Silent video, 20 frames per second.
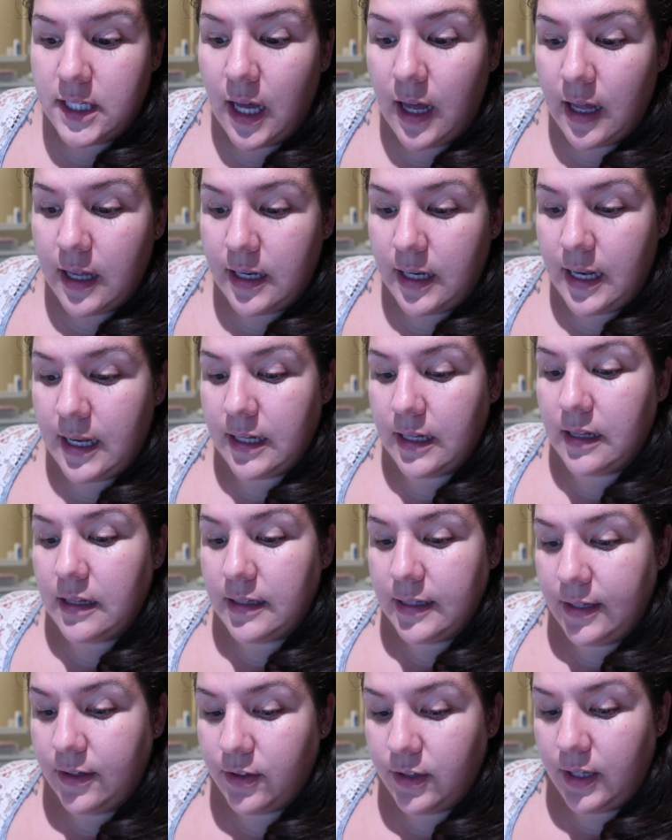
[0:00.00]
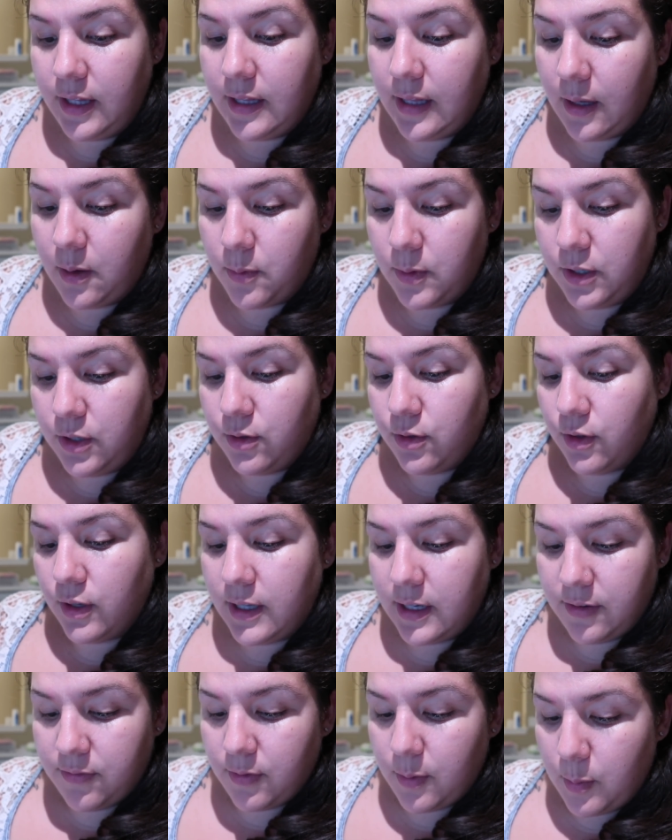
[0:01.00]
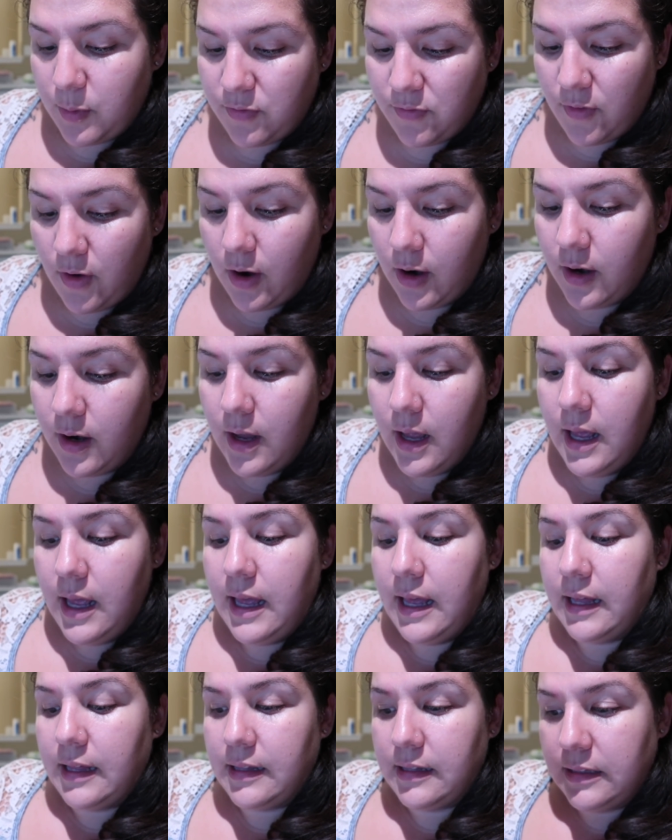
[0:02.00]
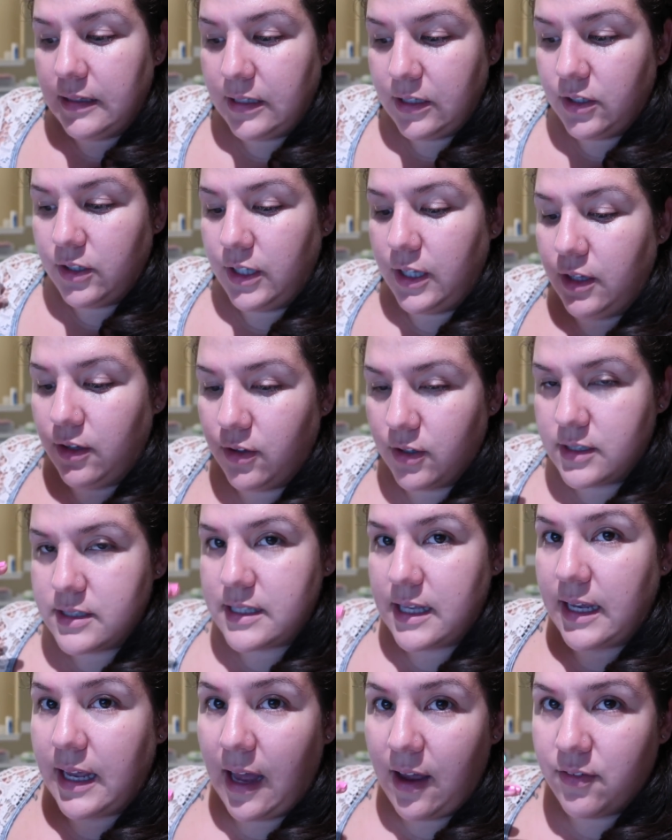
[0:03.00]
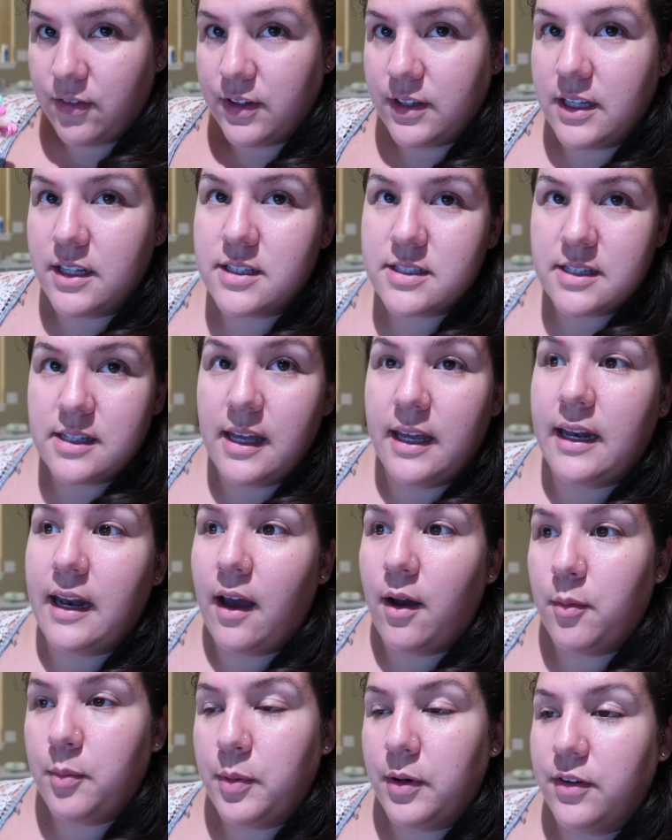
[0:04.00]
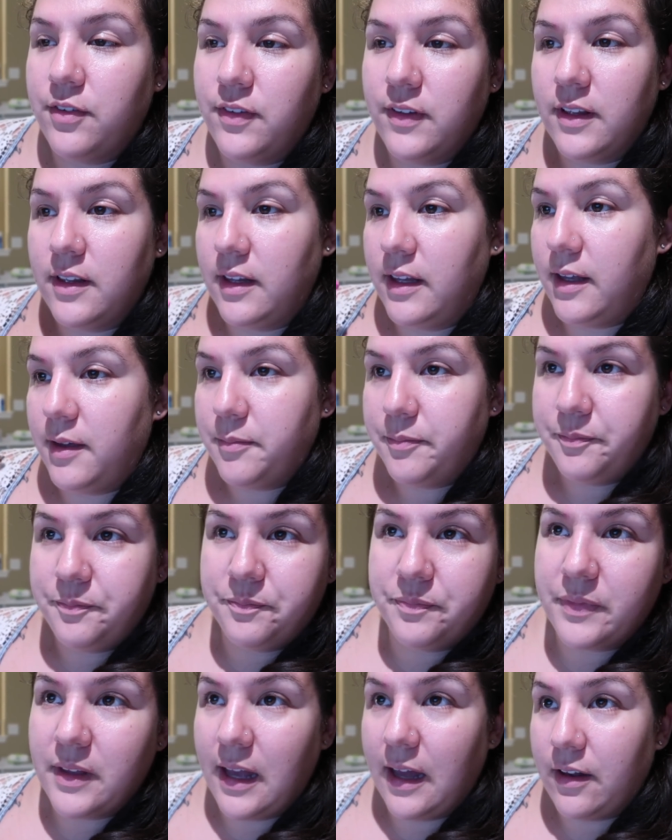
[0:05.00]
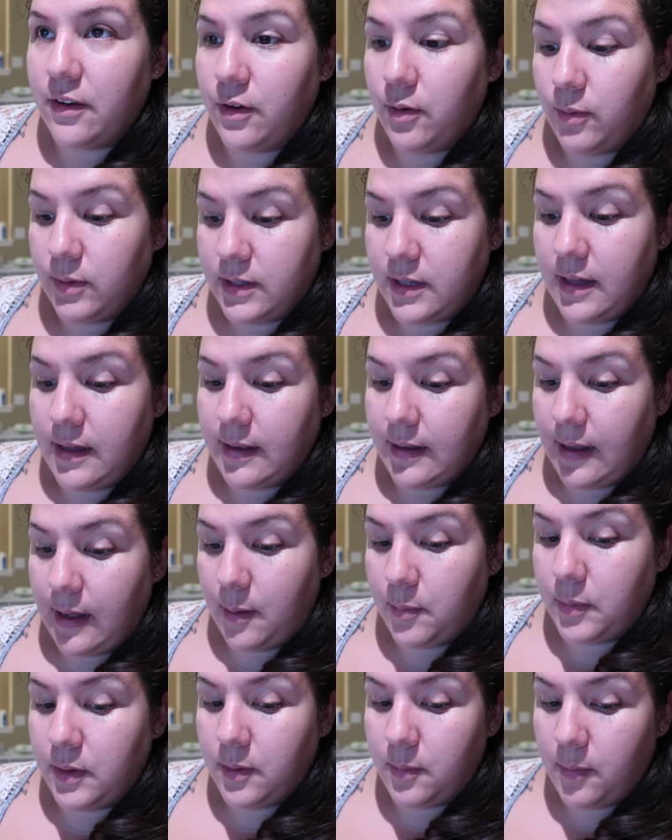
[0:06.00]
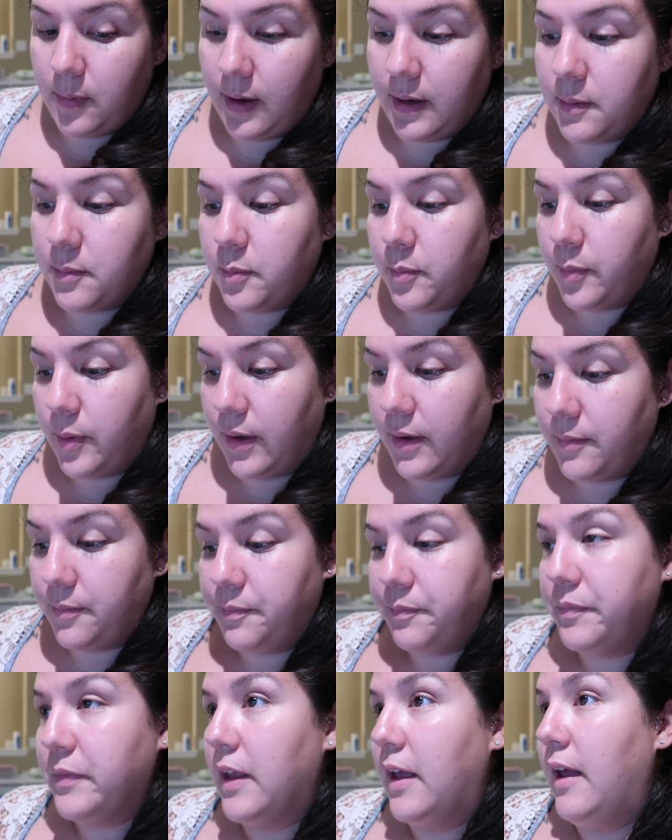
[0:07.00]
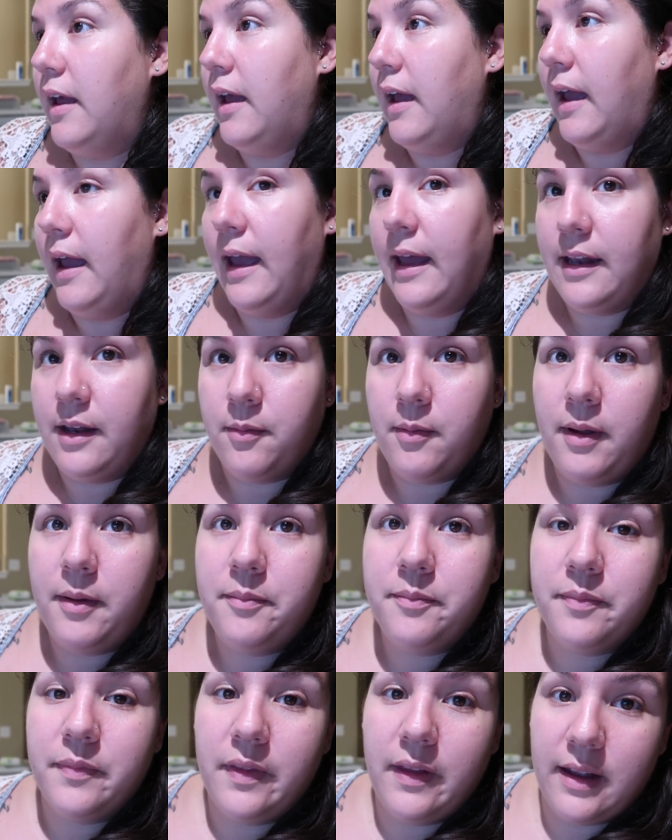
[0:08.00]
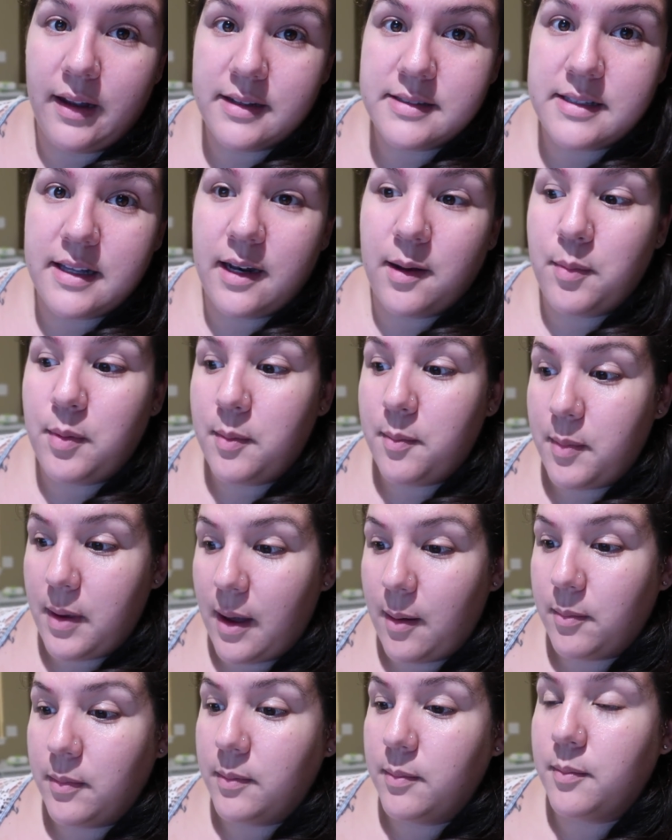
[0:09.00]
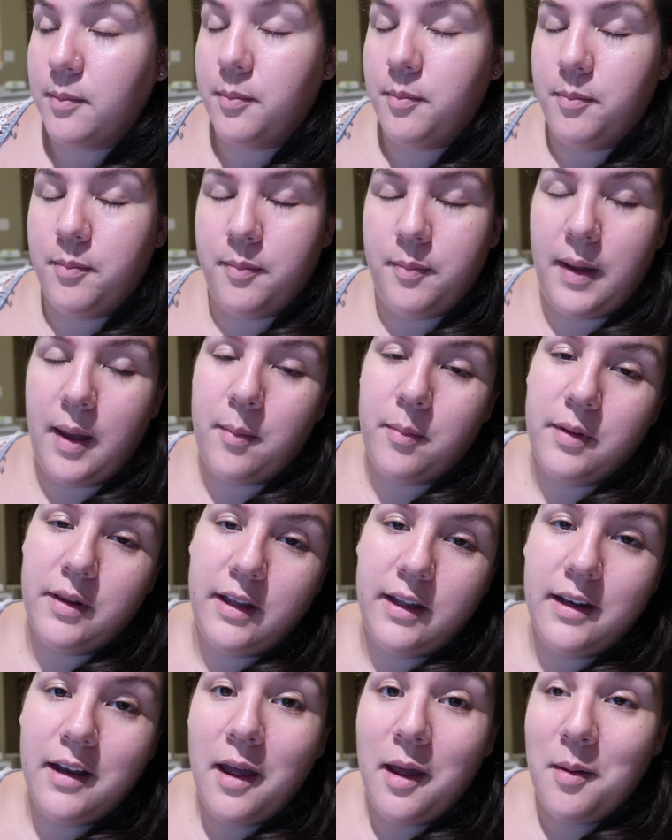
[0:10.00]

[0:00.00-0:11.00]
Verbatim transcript: done and clearly like when you look at it from afar it clearly looks like everything's laid out perfectly i don't know what the heck happened to mine but anyway like i said i've been bam bambling